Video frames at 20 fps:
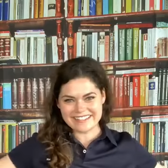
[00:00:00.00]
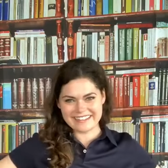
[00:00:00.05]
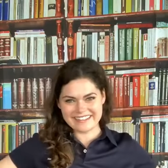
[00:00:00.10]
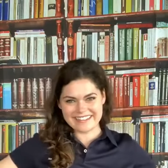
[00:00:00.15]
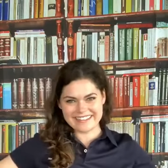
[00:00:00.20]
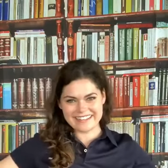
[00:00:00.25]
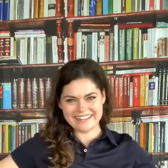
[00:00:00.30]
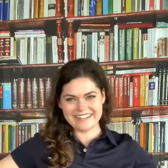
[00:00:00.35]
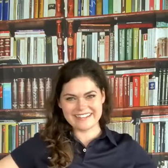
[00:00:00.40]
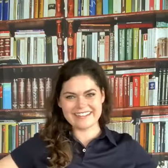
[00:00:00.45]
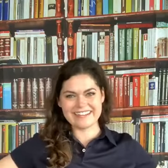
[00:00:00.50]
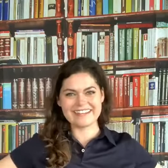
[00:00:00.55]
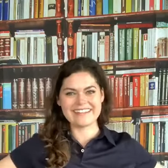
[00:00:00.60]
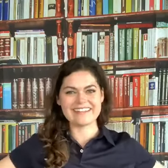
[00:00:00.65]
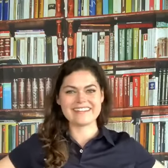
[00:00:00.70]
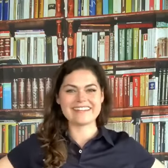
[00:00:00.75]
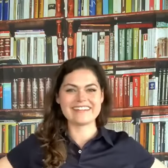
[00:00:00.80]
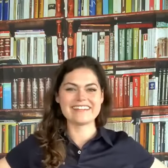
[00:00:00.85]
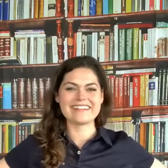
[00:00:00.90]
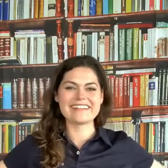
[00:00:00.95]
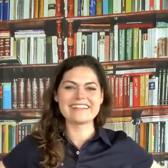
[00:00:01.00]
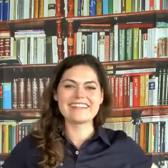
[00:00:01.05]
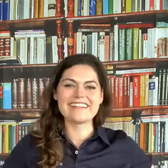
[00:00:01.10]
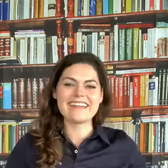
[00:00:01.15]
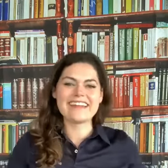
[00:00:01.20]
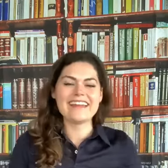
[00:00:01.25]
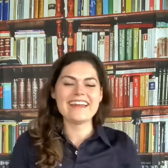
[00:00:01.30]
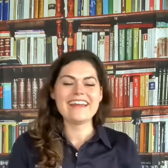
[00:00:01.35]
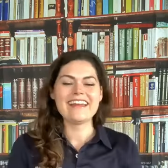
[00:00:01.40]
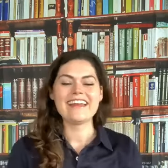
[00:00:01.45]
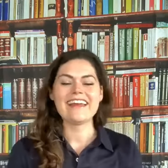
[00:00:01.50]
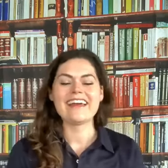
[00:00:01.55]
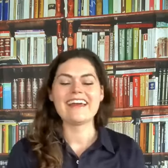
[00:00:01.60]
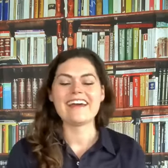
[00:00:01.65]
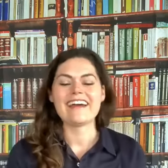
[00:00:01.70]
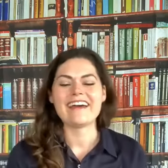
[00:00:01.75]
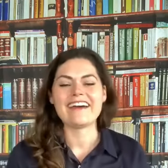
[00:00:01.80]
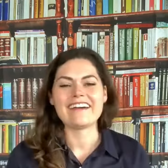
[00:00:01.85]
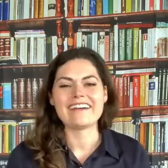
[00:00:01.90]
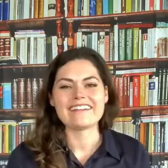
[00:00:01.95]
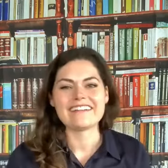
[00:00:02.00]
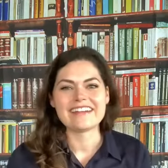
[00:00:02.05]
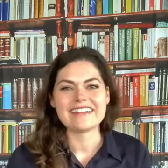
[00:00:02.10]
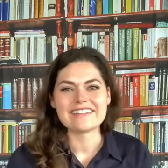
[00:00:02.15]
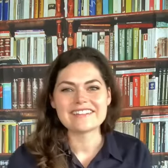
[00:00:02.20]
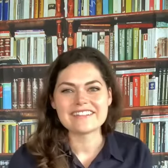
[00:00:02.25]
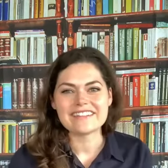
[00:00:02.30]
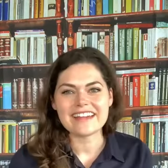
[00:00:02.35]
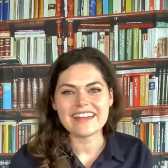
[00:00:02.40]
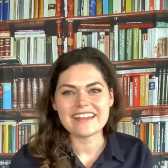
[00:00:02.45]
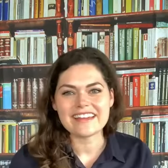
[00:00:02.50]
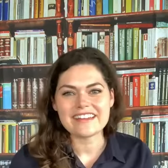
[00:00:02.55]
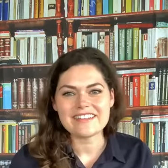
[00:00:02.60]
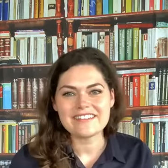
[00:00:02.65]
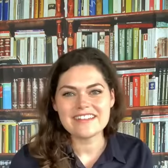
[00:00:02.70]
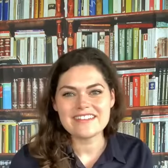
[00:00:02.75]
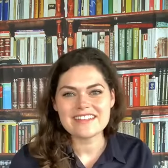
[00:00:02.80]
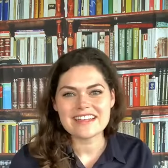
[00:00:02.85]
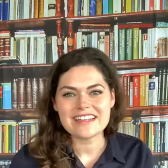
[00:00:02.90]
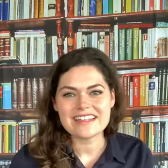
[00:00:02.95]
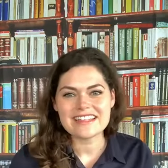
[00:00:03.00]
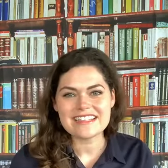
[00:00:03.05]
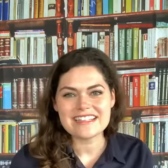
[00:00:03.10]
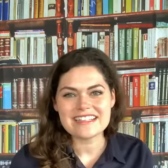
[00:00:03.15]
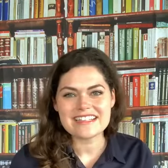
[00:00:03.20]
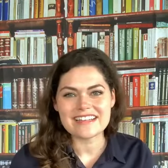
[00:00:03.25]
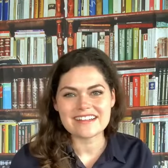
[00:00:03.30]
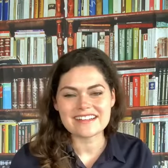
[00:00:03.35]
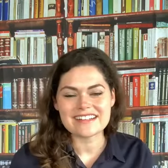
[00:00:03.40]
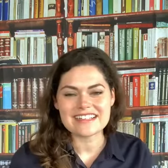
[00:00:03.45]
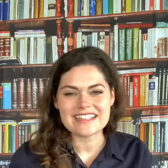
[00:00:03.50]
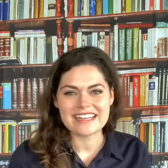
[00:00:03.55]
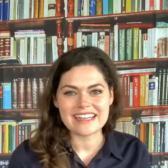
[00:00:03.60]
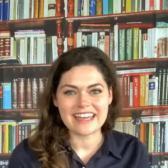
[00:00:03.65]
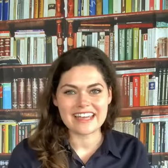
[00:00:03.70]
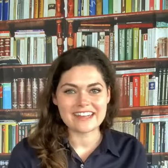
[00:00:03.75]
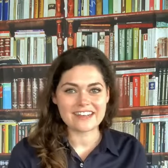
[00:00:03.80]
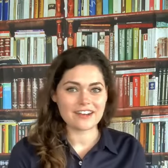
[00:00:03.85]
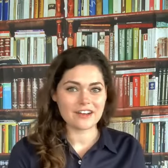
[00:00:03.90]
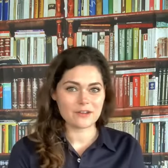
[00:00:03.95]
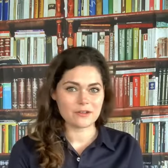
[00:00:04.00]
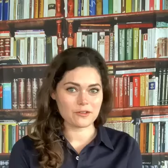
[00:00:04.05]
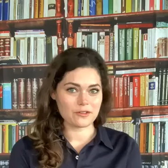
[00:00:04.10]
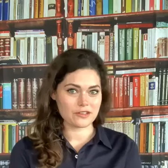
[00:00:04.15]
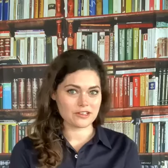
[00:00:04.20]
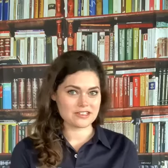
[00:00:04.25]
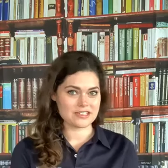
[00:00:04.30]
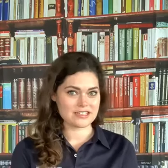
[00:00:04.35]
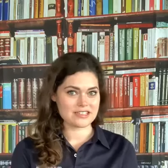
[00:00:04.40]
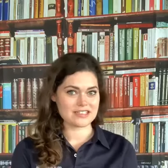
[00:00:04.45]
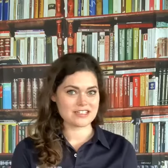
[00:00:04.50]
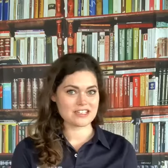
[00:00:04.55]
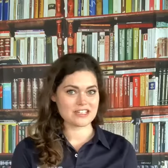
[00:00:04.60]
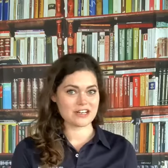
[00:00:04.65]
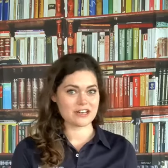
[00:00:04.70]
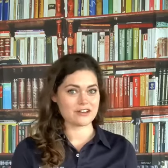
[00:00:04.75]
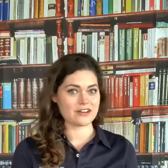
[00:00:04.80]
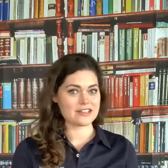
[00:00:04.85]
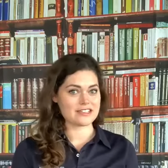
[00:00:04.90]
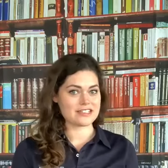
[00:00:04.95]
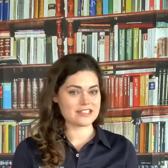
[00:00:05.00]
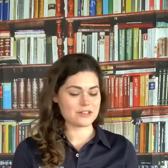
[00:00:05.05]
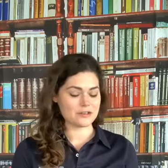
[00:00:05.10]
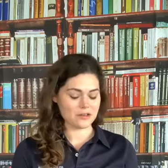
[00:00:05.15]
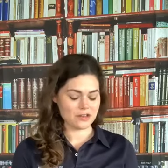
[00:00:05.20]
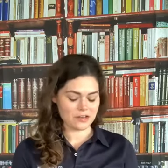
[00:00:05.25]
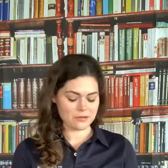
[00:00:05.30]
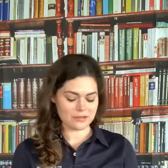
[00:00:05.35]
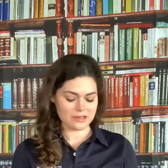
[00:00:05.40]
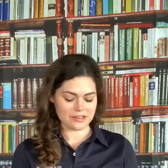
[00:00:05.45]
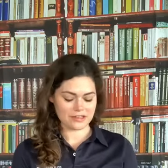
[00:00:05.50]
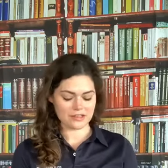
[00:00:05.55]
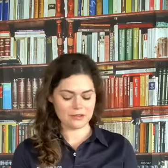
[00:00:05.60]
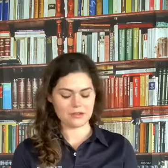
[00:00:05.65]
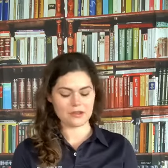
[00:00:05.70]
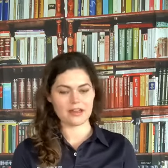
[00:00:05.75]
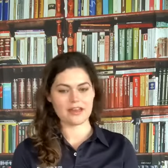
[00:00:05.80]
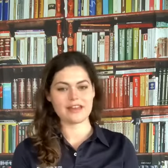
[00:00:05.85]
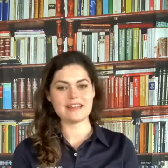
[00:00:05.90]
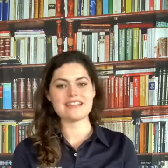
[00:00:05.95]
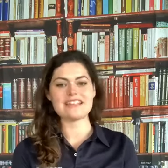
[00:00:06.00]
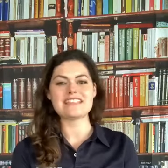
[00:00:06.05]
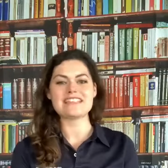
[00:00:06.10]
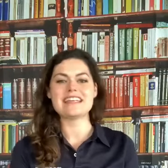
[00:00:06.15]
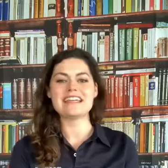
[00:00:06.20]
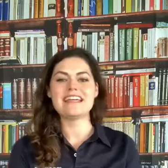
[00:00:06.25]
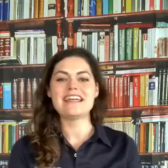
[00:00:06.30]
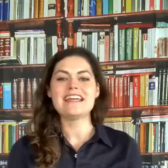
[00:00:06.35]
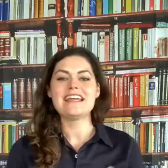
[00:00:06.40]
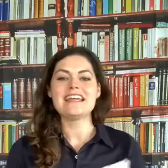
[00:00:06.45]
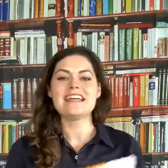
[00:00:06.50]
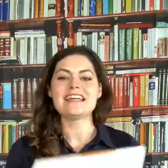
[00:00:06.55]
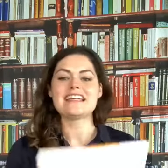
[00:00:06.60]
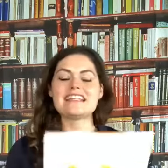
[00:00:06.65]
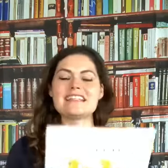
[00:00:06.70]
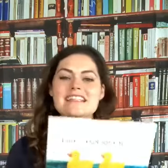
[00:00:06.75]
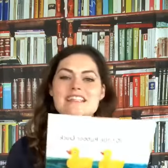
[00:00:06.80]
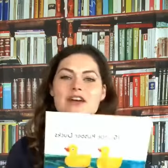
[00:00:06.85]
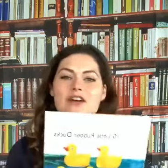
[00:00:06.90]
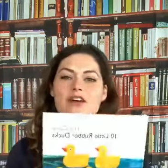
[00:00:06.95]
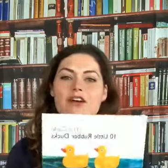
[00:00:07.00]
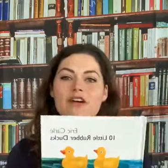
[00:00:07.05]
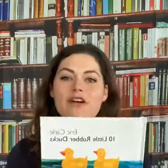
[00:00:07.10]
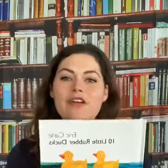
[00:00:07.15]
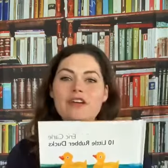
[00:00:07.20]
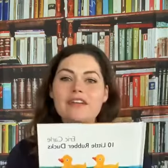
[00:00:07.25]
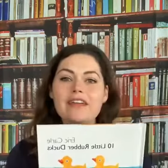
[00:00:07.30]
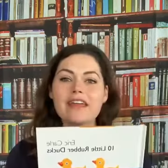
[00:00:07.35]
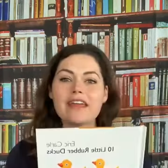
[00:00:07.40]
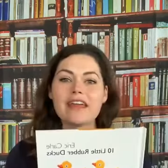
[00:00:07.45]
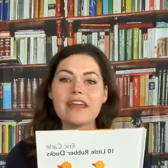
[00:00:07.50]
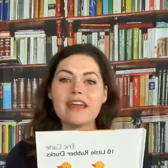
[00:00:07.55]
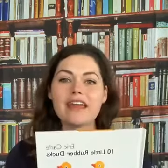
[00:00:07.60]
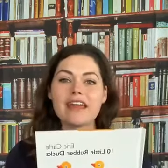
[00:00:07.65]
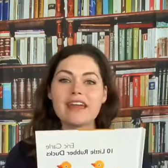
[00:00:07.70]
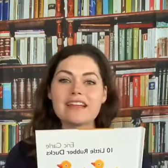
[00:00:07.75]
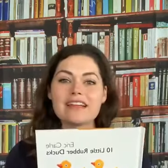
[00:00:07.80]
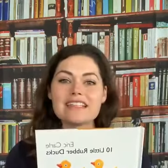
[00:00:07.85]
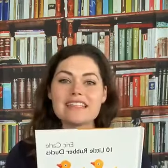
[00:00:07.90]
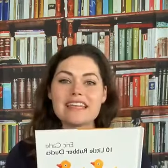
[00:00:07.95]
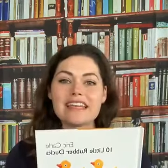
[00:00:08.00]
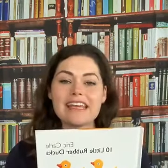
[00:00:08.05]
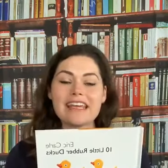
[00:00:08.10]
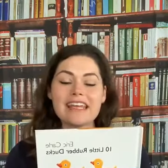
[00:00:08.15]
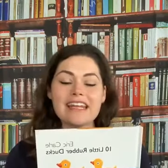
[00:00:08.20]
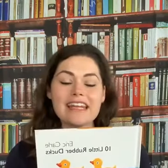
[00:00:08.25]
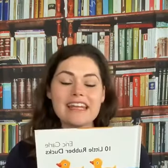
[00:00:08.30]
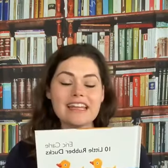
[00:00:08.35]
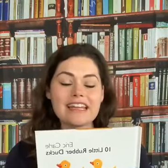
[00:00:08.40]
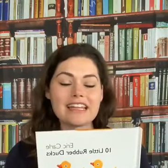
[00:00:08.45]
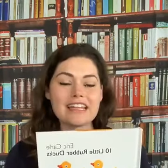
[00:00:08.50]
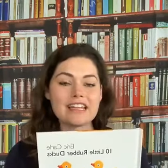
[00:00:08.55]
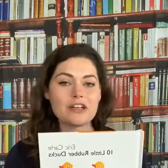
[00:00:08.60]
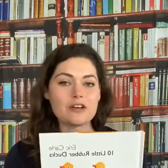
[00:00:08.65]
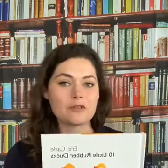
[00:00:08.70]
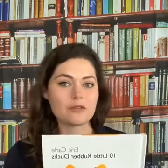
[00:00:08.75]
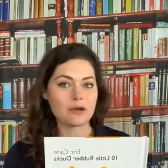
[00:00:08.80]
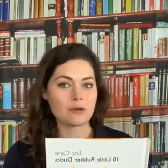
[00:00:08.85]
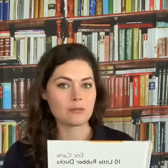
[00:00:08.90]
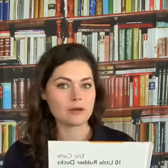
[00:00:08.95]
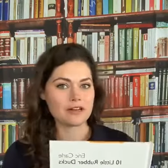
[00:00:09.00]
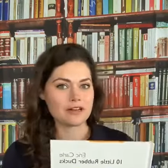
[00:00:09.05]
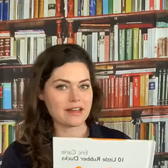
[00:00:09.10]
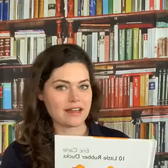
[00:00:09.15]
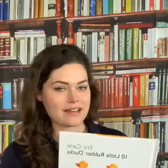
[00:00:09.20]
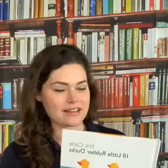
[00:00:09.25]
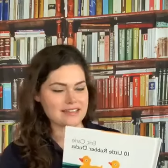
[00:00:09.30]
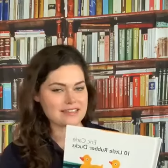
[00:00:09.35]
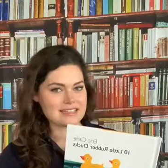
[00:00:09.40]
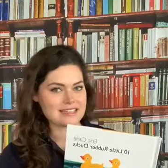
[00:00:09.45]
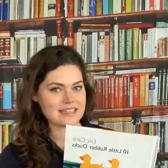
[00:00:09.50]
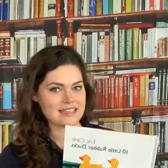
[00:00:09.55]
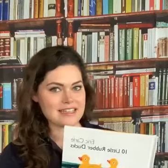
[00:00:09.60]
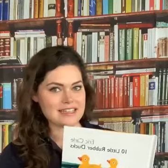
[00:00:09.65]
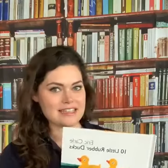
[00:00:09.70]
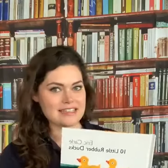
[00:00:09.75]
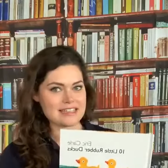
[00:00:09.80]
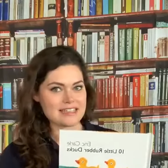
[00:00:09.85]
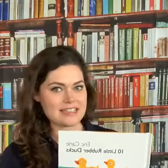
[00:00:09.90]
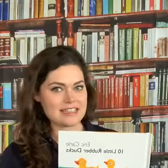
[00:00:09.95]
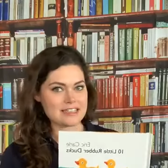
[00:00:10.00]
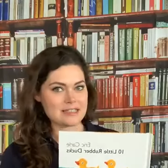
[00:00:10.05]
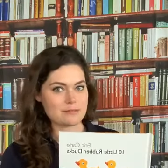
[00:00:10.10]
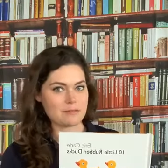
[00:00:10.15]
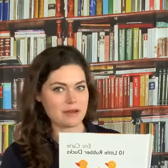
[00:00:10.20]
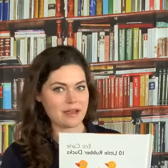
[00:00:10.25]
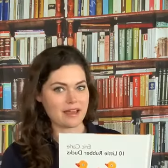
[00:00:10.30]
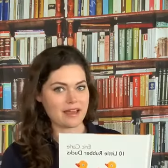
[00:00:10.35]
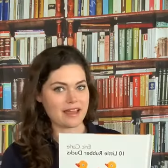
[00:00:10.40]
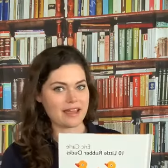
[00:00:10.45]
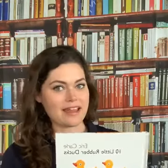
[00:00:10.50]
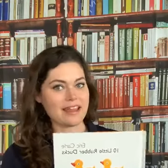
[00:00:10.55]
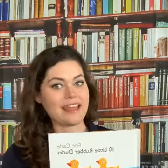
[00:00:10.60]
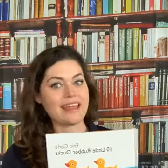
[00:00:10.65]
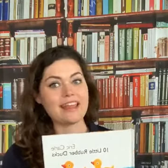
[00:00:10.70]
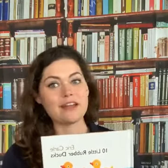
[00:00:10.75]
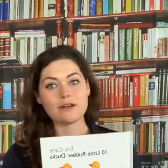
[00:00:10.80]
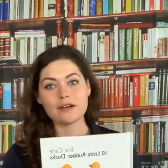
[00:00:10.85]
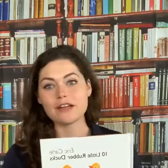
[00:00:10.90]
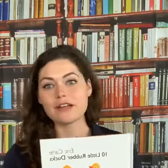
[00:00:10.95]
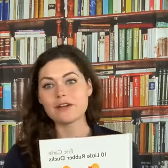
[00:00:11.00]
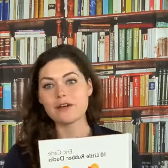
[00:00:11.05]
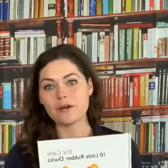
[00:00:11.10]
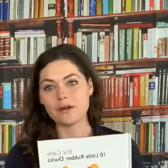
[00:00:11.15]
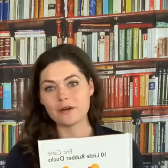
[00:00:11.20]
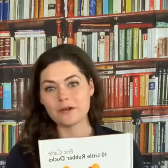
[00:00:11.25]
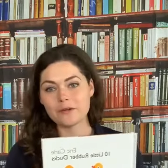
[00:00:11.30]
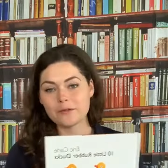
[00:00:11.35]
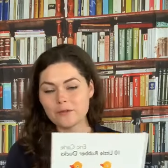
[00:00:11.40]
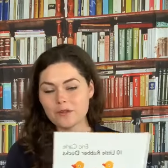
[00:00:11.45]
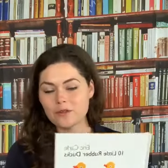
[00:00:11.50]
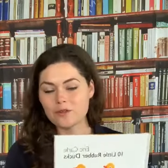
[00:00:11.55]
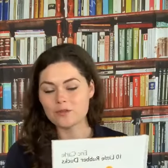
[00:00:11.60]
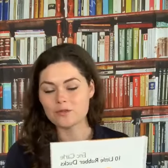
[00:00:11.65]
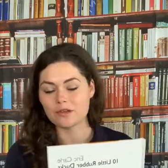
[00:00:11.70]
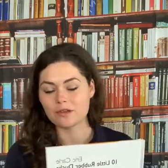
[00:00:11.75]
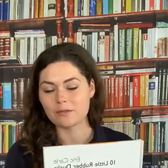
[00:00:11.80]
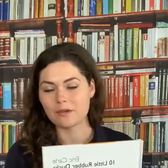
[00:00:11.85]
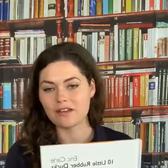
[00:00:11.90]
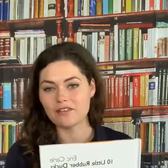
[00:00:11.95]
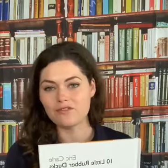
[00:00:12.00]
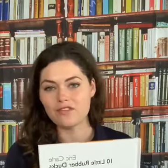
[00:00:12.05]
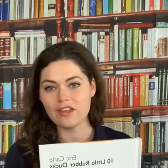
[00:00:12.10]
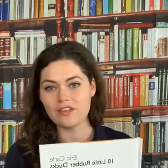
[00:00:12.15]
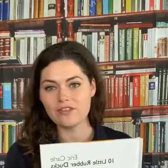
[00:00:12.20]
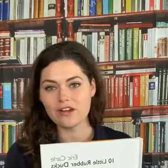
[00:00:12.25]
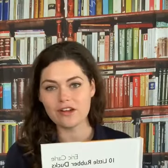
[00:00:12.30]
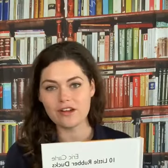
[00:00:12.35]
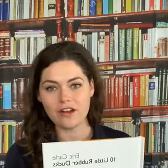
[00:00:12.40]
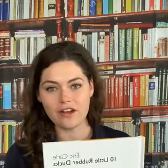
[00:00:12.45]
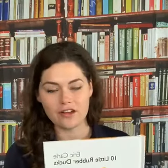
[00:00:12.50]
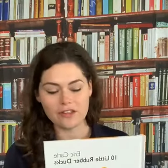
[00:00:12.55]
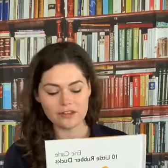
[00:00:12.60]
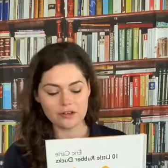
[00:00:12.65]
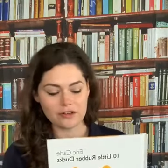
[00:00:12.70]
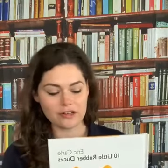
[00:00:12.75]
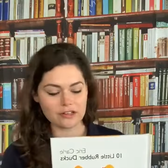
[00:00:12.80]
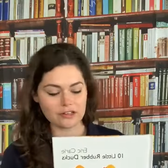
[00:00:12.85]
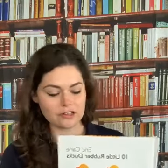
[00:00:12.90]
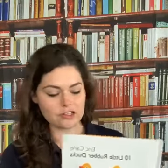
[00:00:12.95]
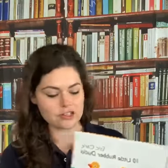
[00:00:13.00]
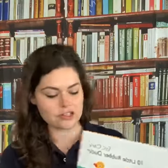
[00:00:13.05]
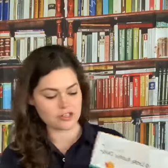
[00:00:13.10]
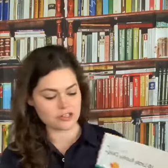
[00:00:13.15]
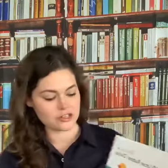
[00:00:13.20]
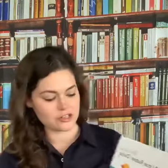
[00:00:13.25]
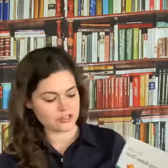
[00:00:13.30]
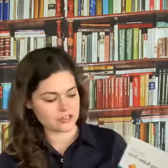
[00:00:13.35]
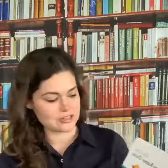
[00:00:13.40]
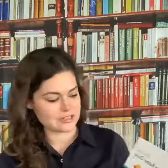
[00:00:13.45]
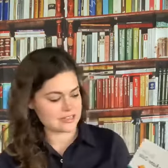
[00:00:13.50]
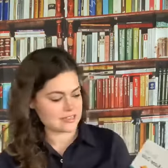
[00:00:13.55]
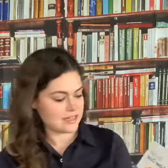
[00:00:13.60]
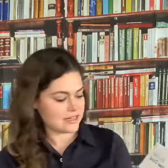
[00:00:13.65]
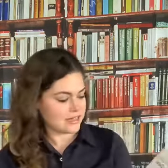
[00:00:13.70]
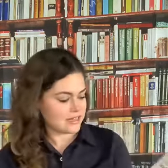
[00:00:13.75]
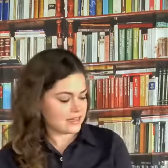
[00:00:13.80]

All right, well, now that we've done a song together, I'm going to share a story with you guys. It's called 10 Little Rubber Ducks, and this is by Eric Carle, who's one of my favorite author illustrators.